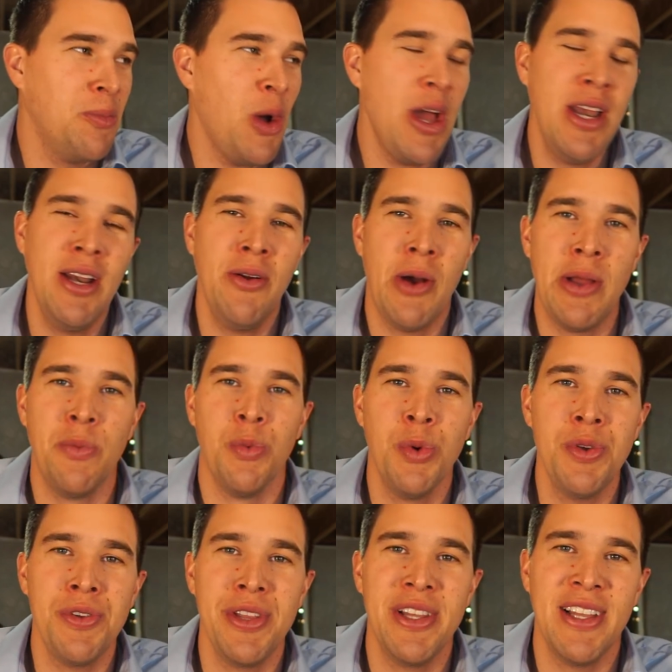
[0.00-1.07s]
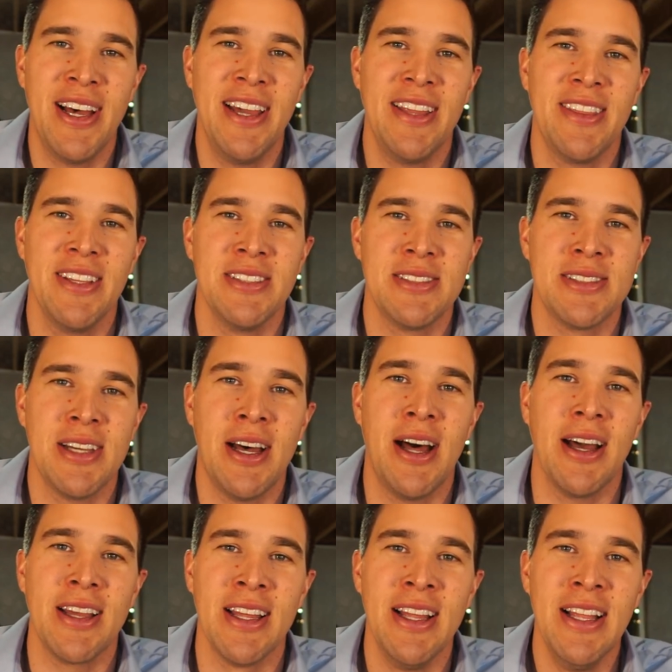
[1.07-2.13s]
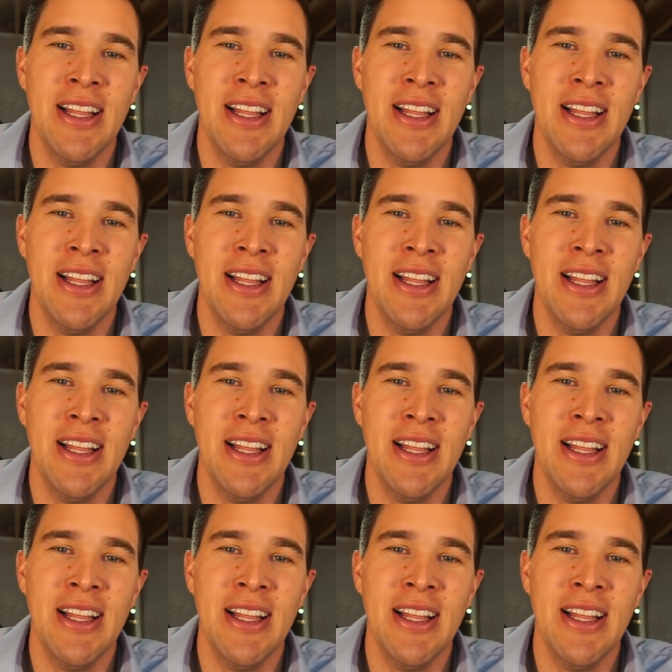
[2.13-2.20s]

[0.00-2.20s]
why do I really like this talk,